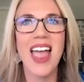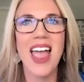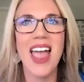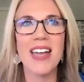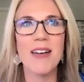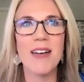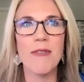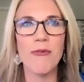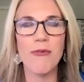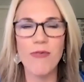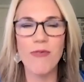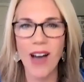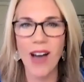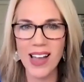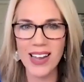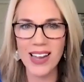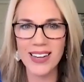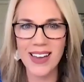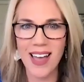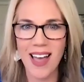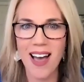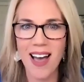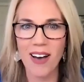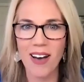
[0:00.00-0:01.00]
and
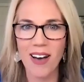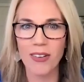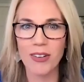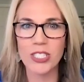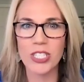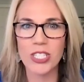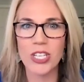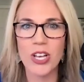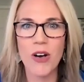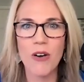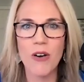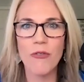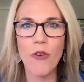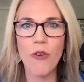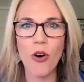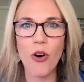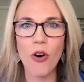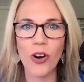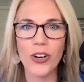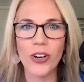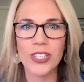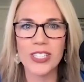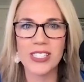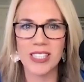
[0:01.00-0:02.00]
find out for
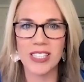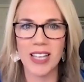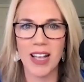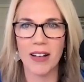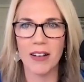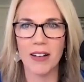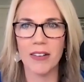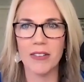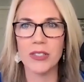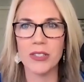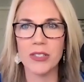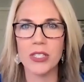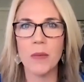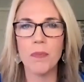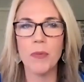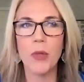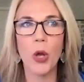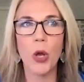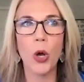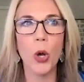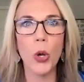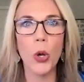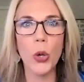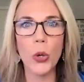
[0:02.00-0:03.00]
ourselves
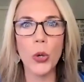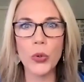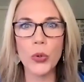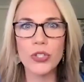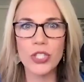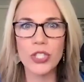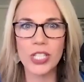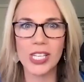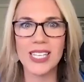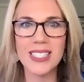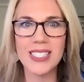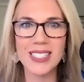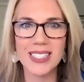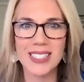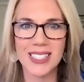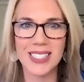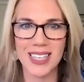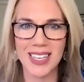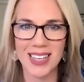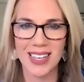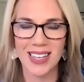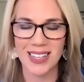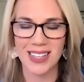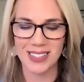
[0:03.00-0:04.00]
who Jesus
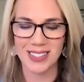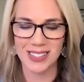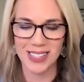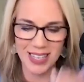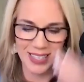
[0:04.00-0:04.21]
is.